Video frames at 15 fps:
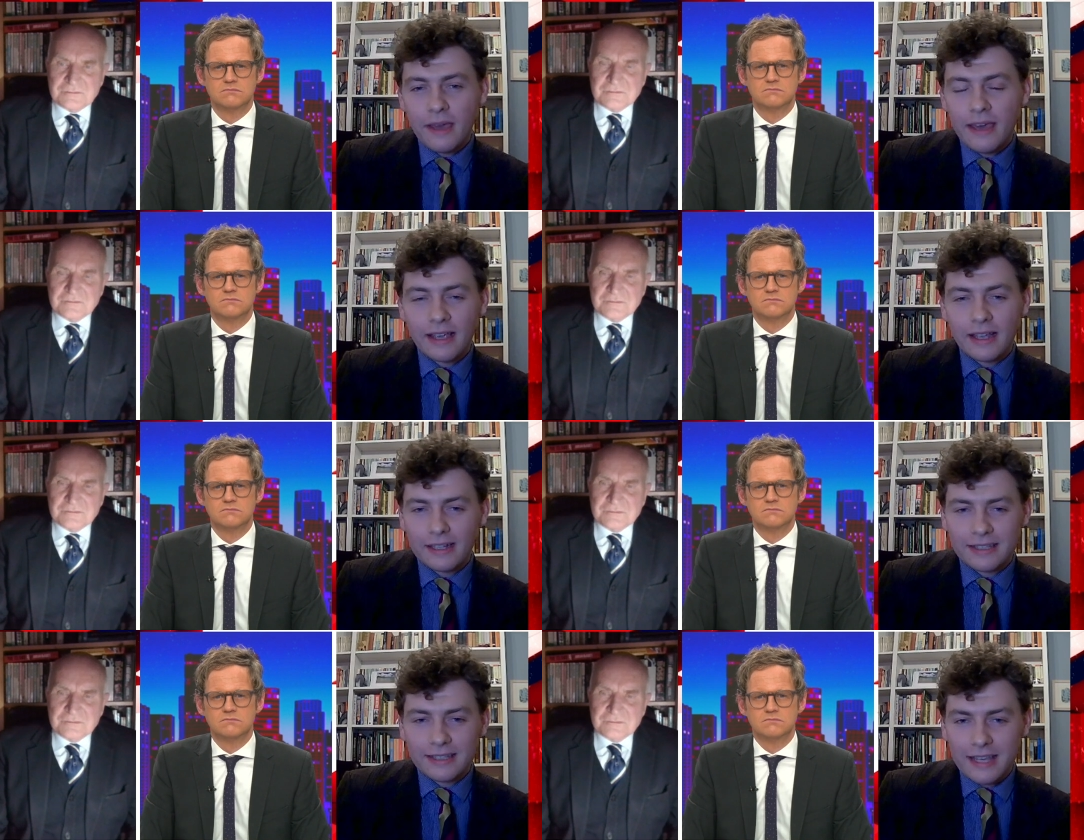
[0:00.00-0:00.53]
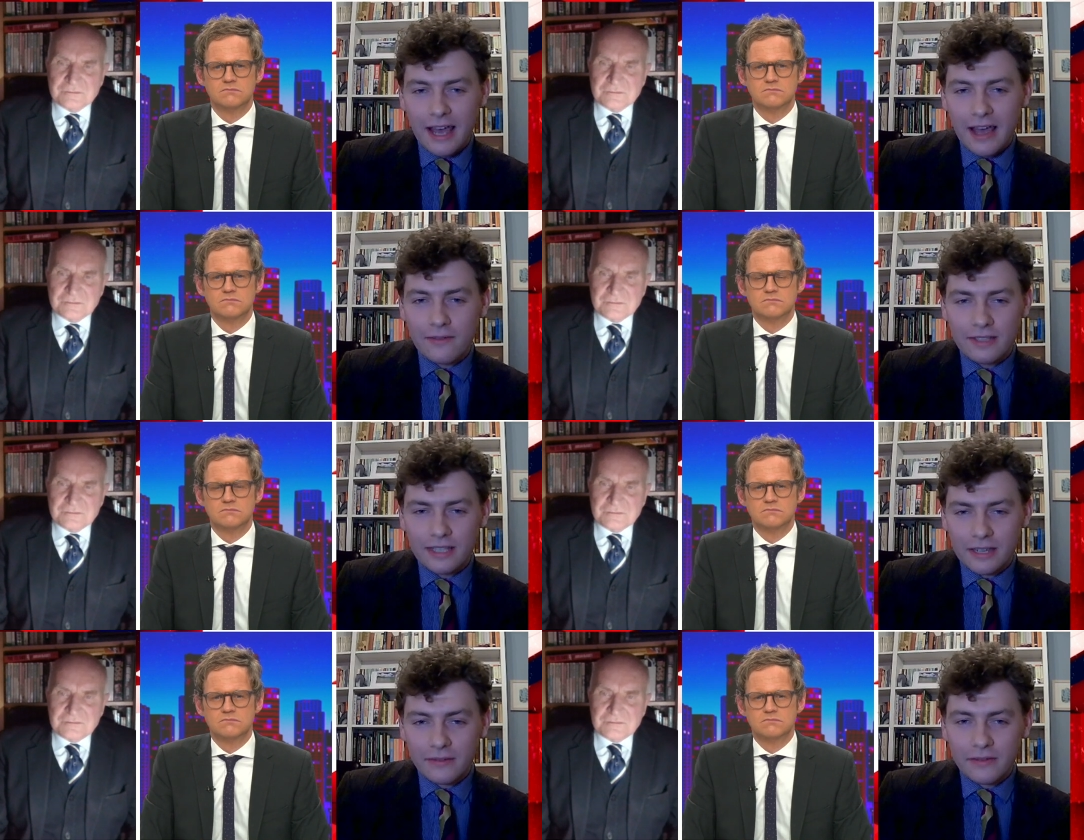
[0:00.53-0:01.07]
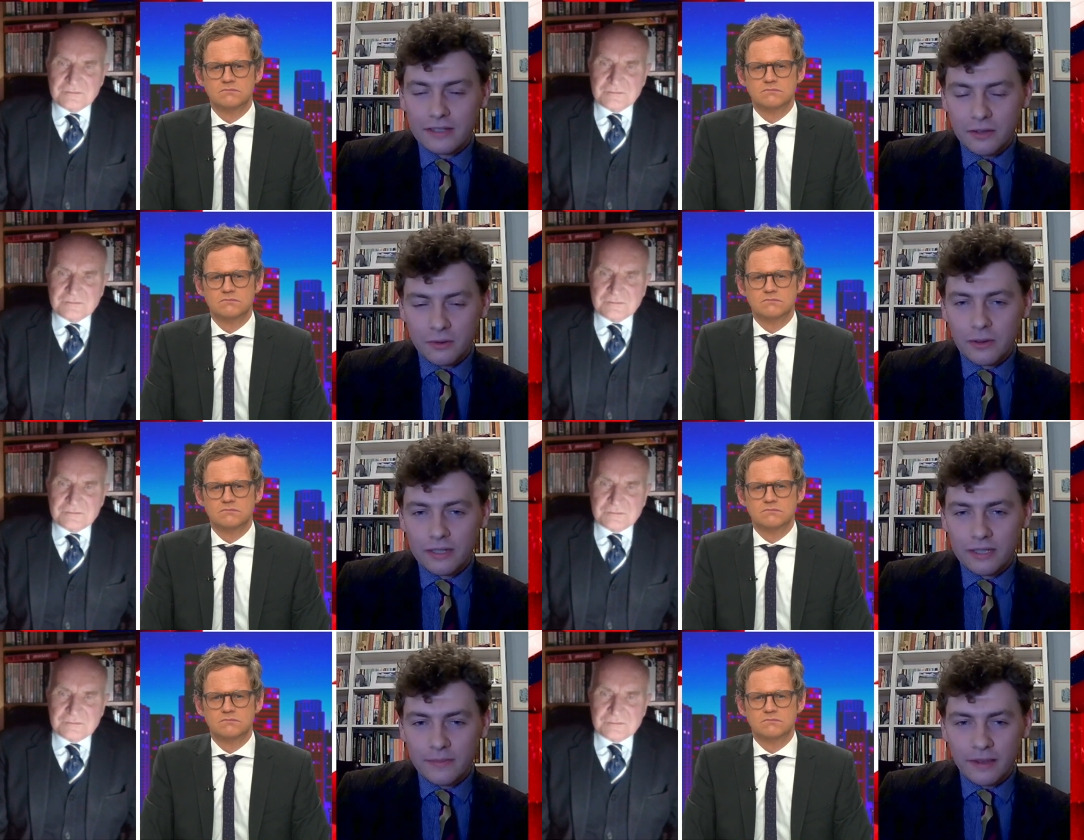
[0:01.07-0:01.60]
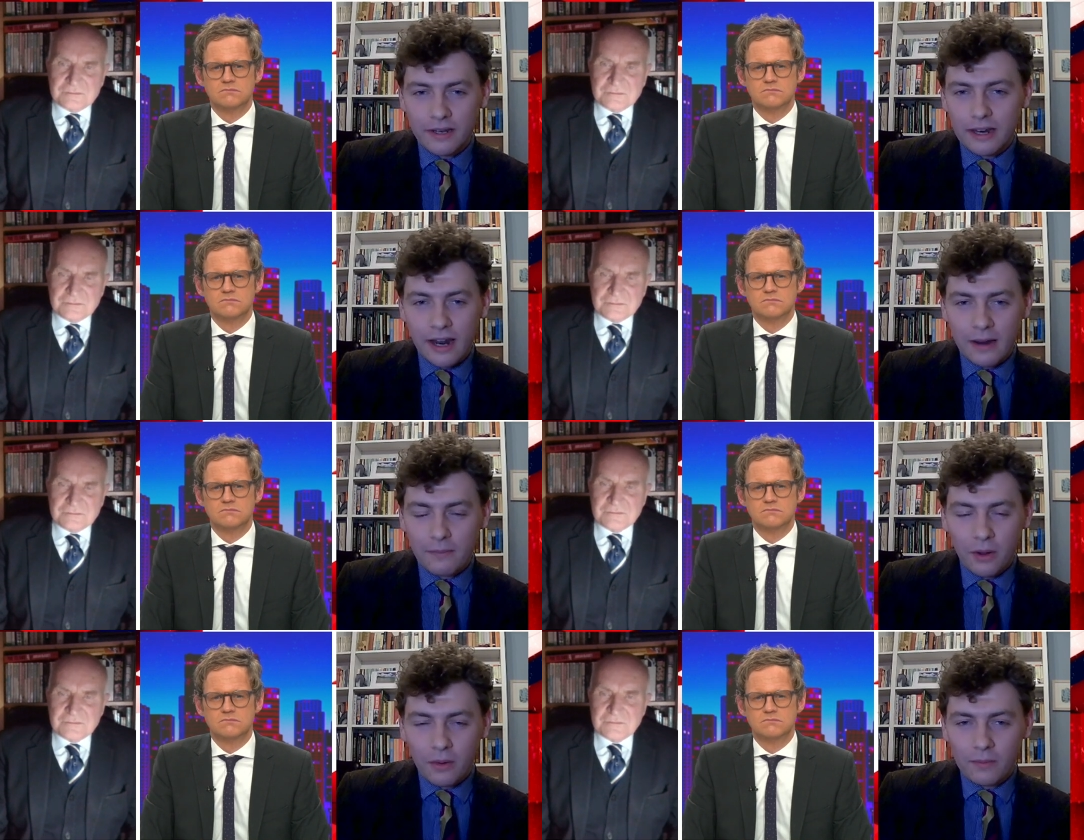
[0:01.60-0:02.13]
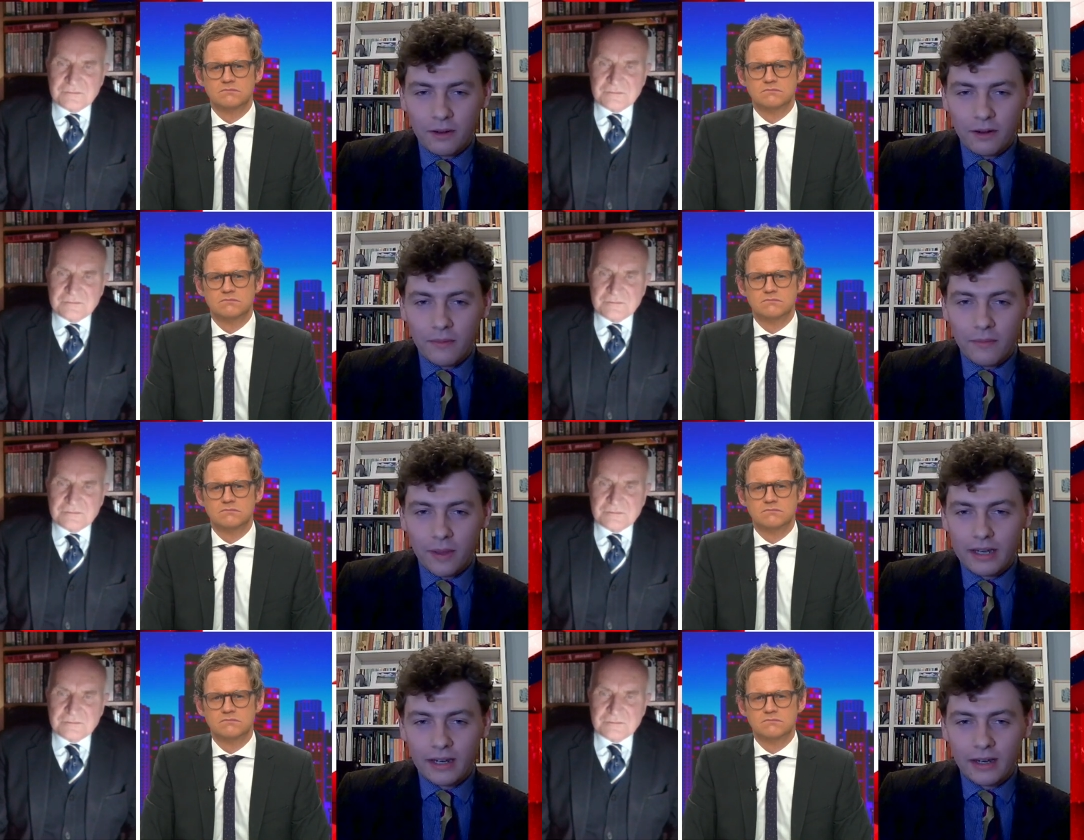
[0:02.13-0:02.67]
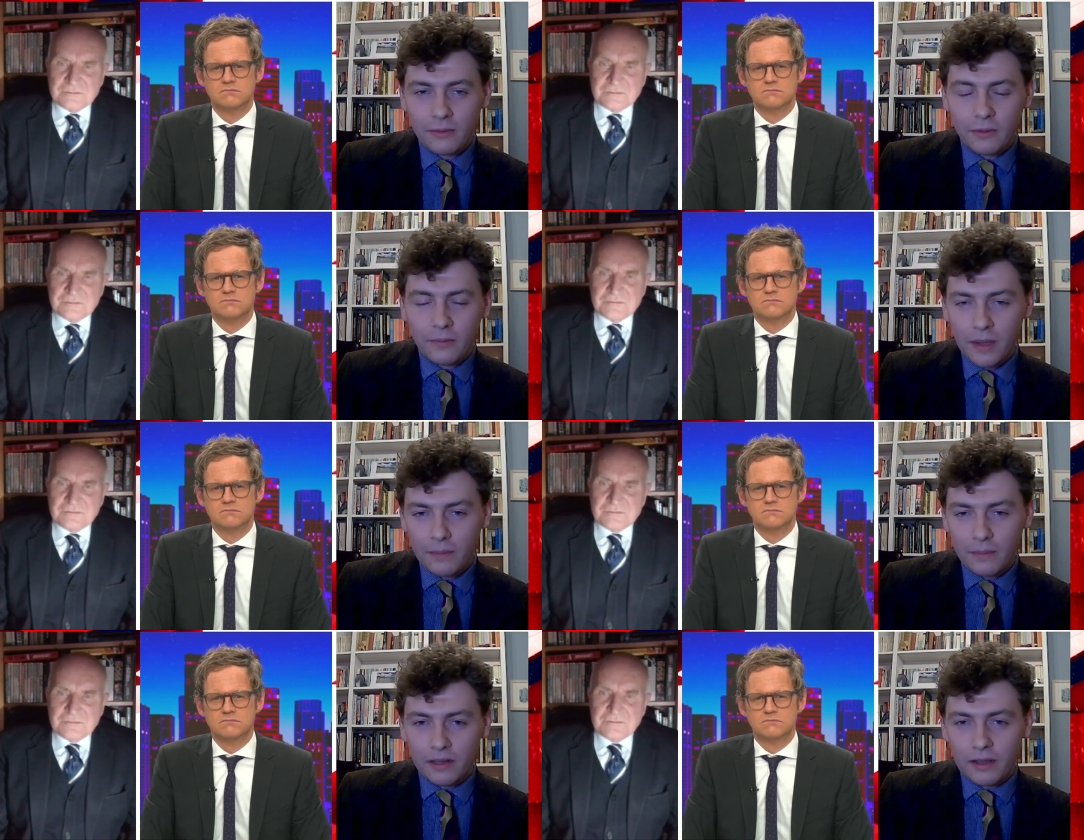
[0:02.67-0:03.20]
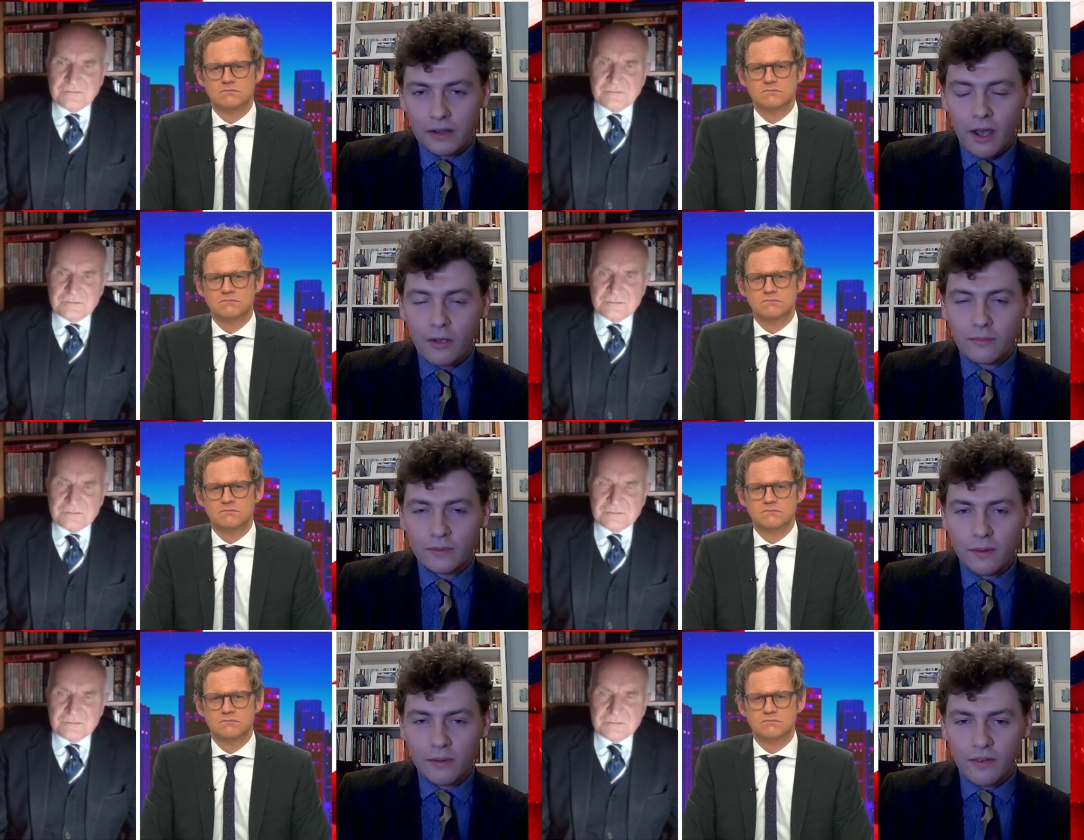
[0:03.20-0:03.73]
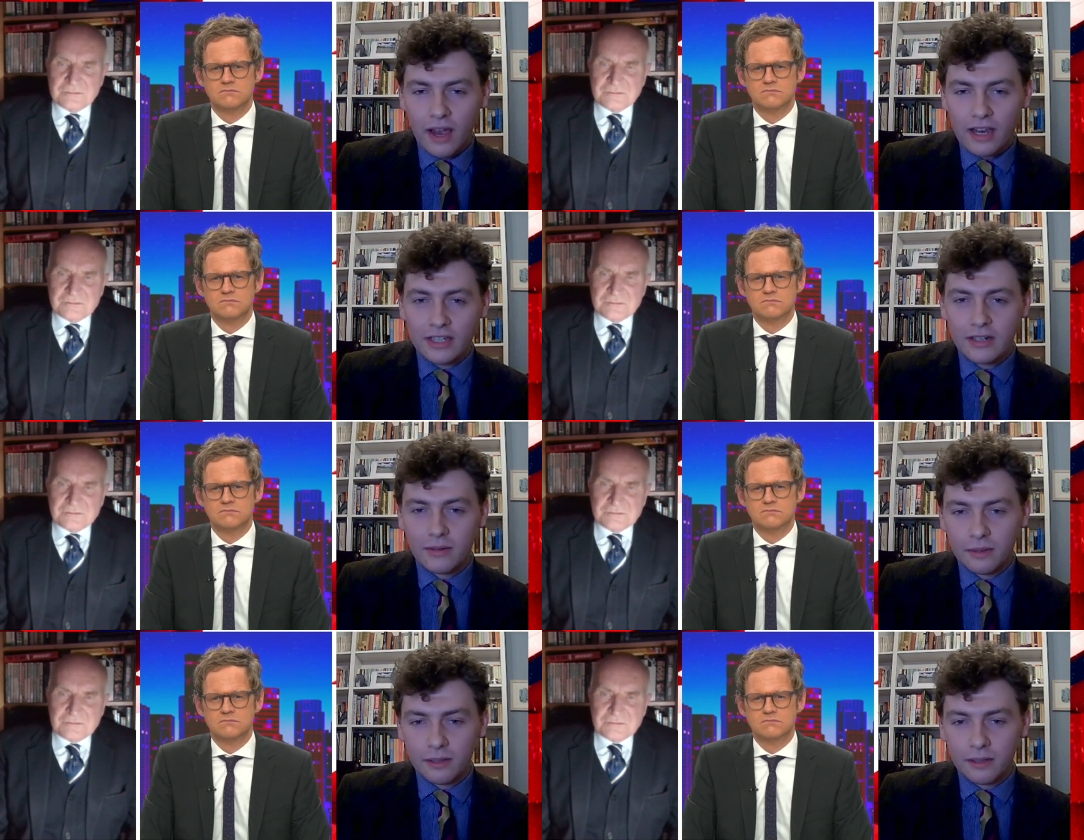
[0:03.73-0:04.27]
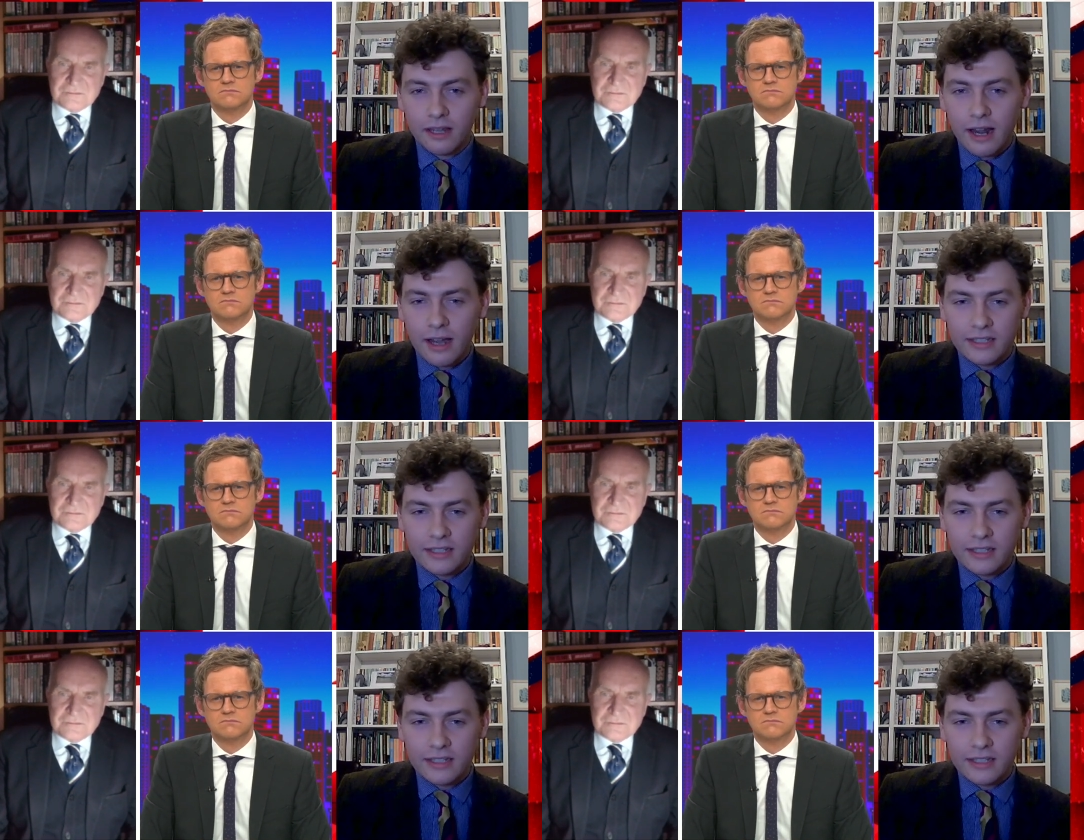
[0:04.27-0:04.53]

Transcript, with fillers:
Speaker 1: Being conservative has always been an unpopular opinion with people who hope to be fashionable.